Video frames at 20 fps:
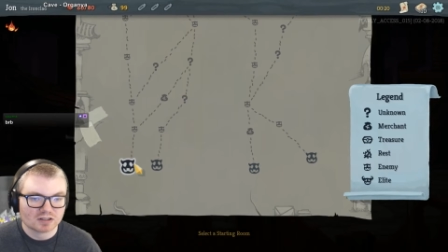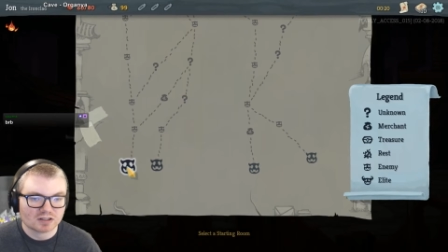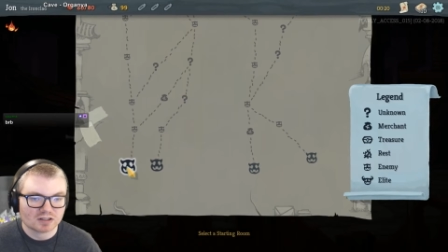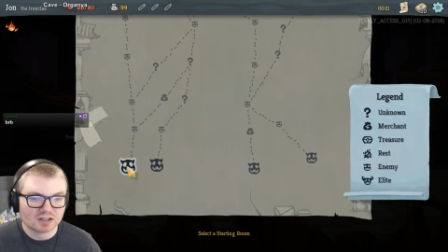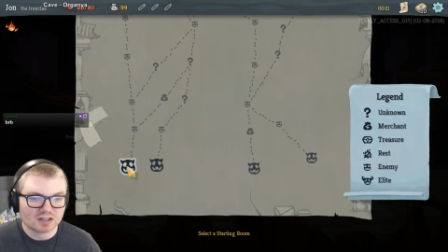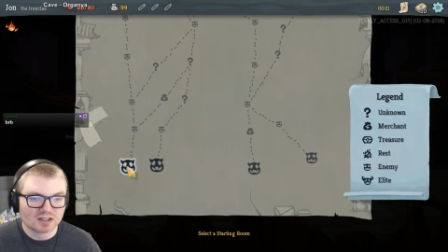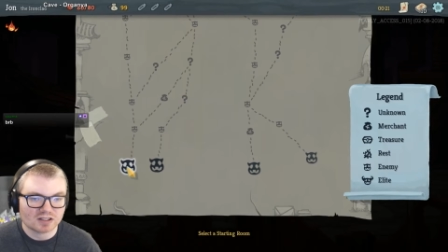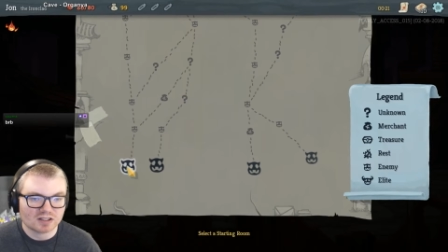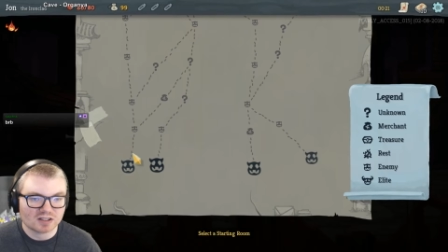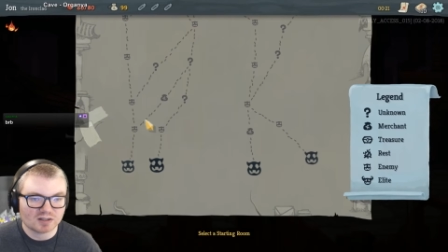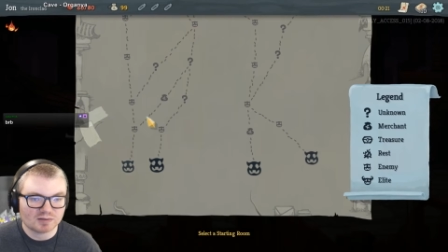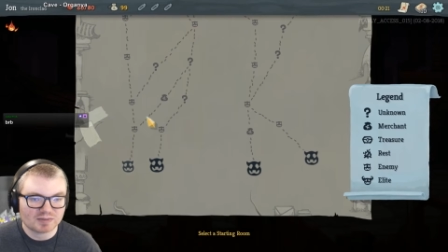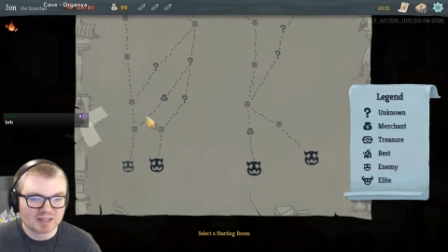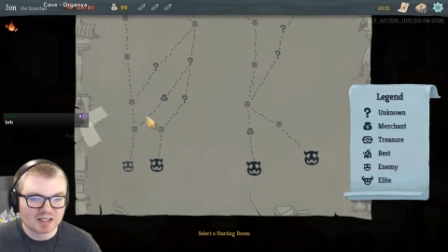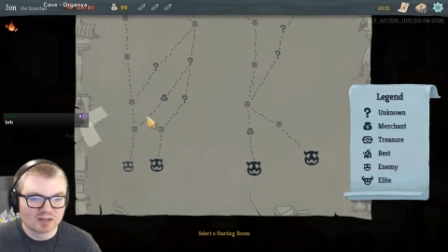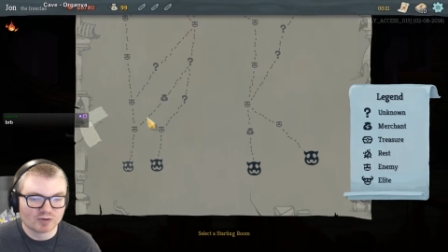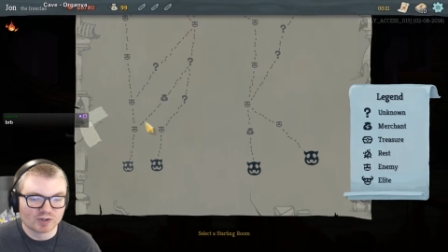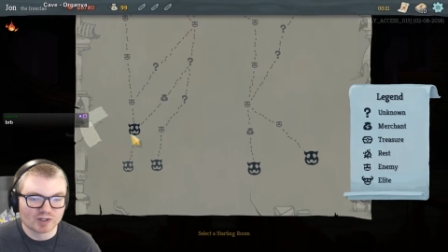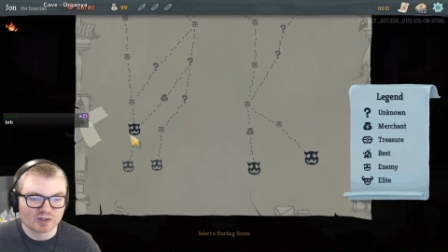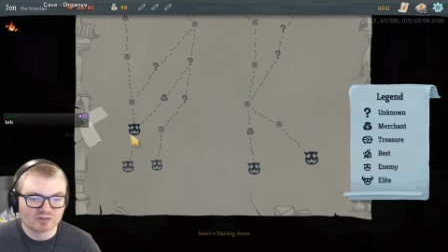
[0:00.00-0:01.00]
Um,
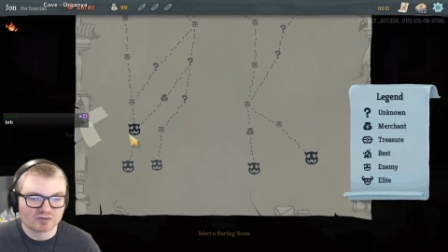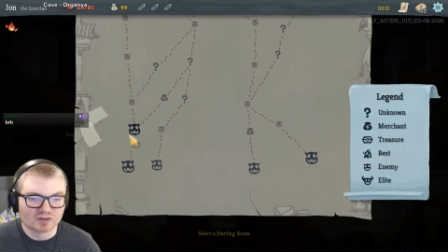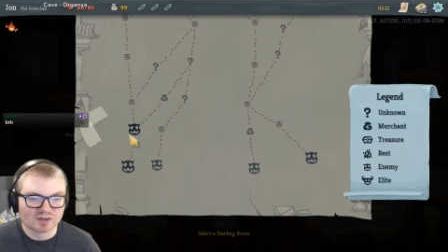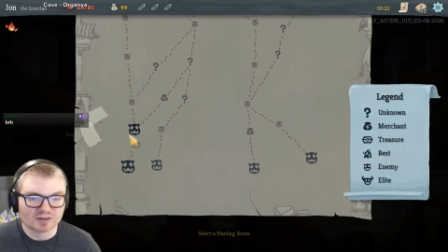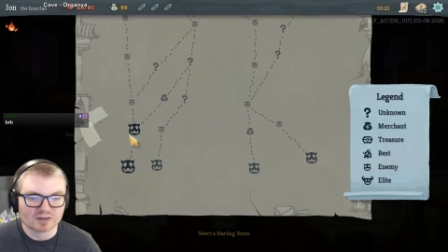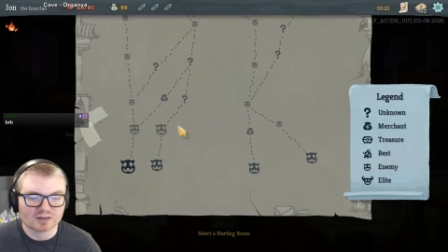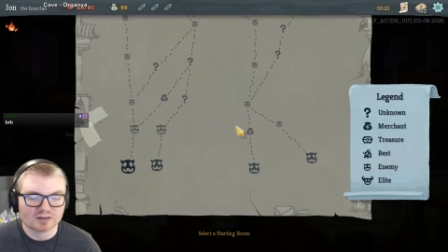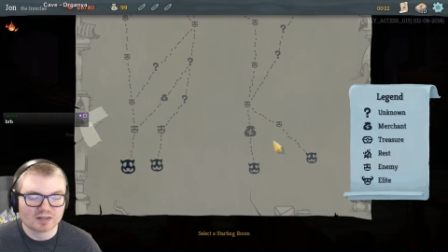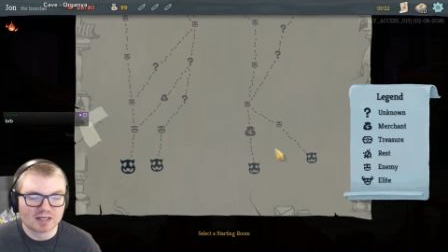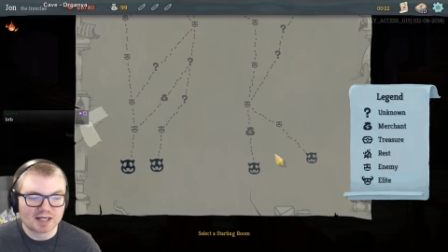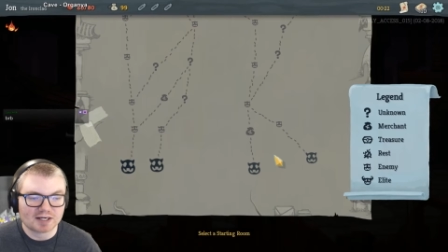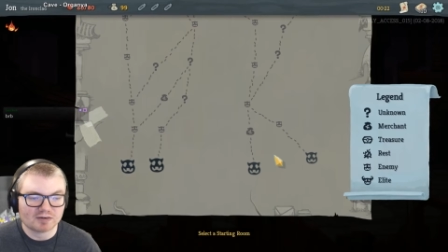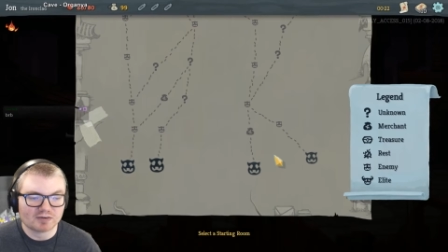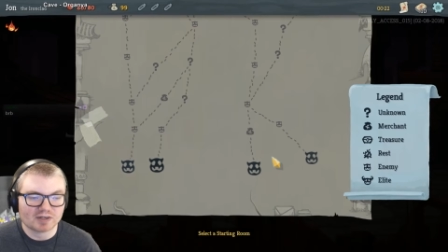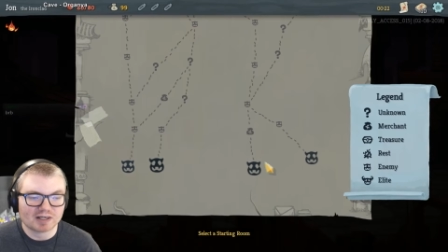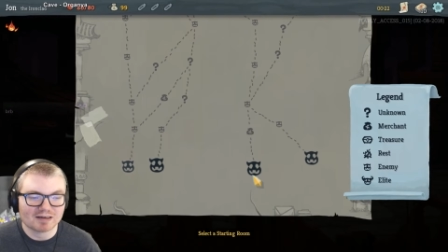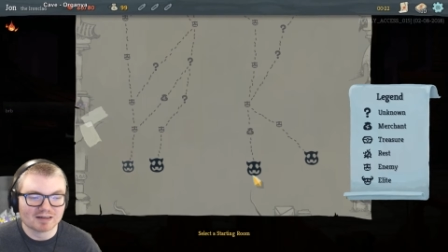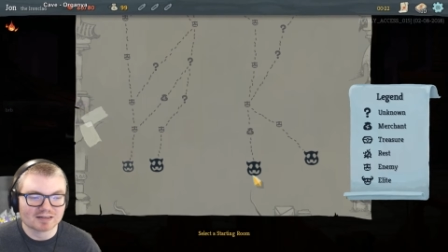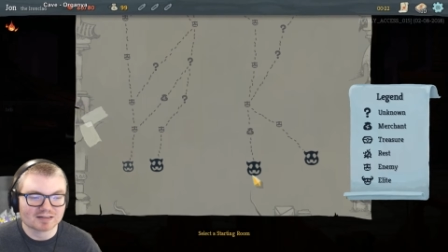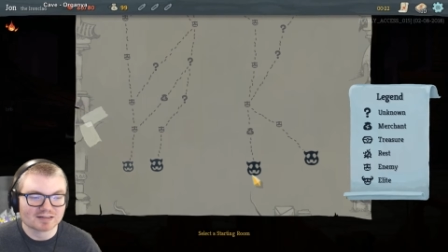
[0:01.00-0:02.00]
however, I don't
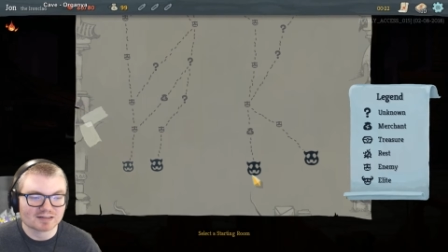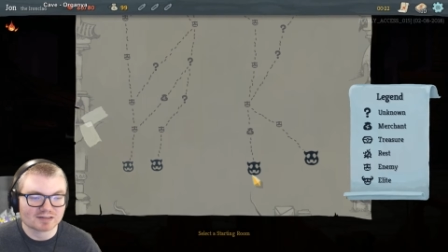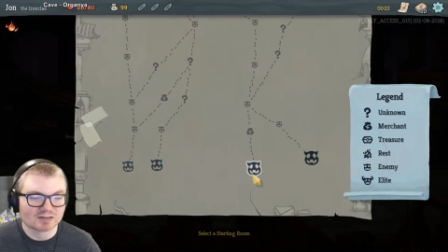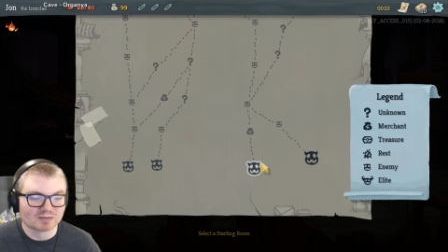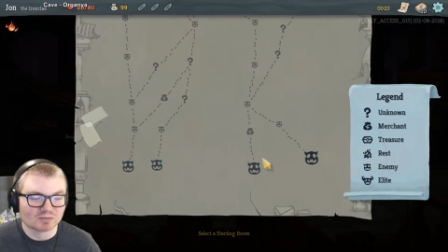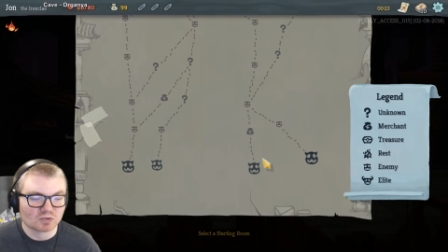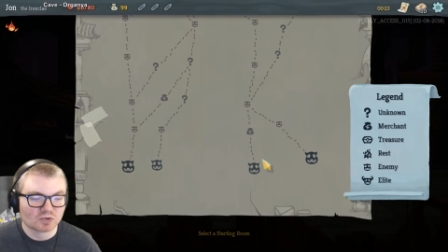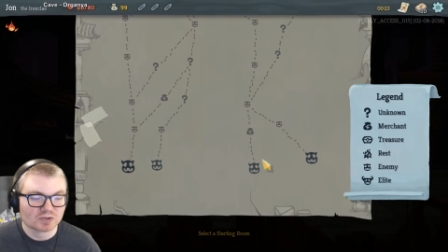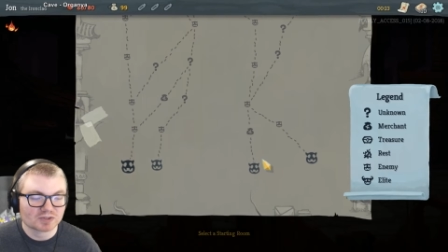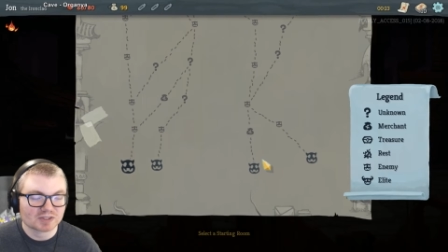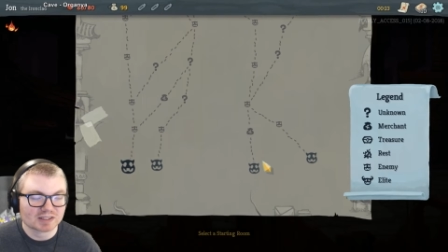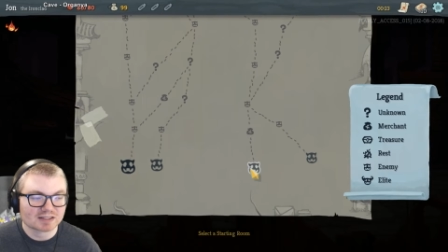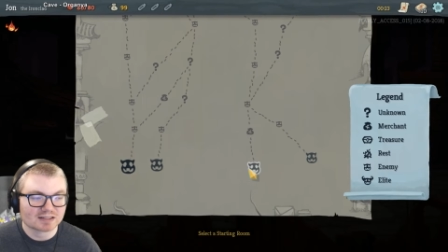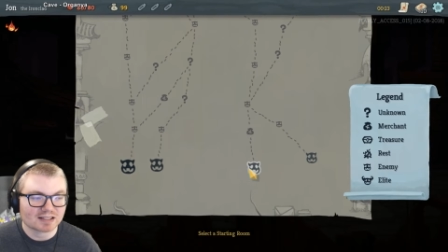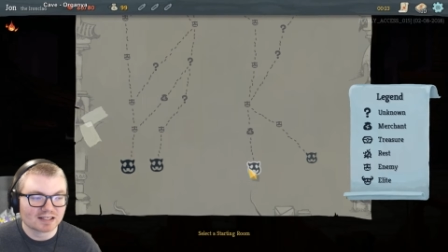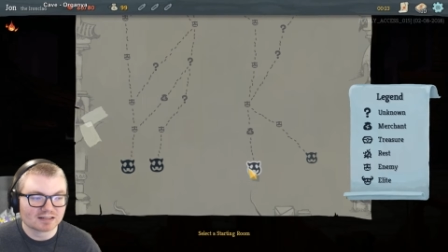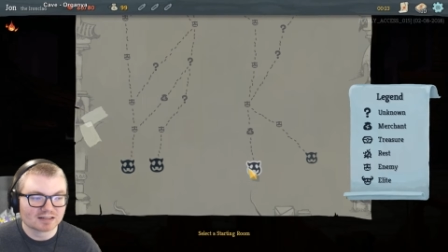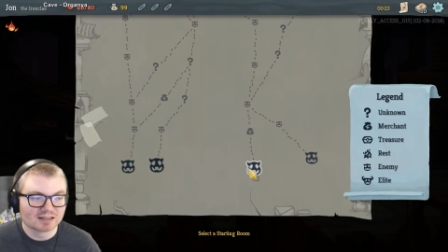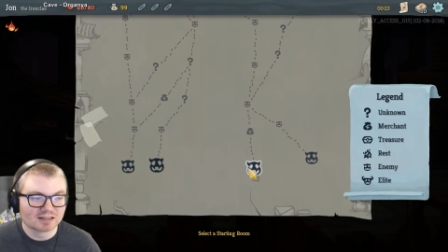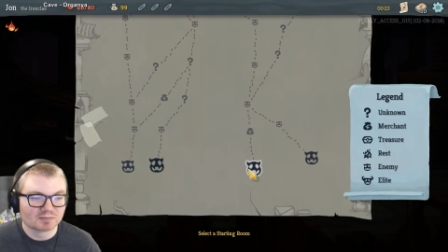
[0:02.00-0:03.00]
know how the system works
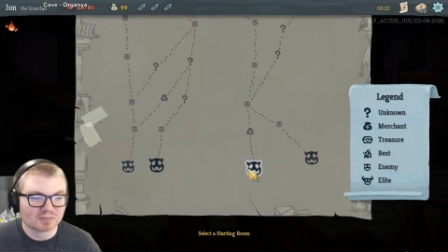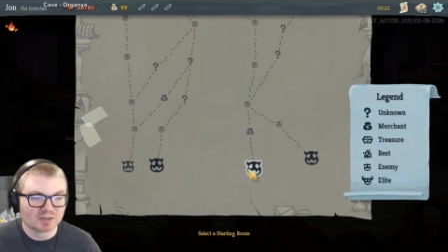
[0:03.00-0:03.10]
exactly,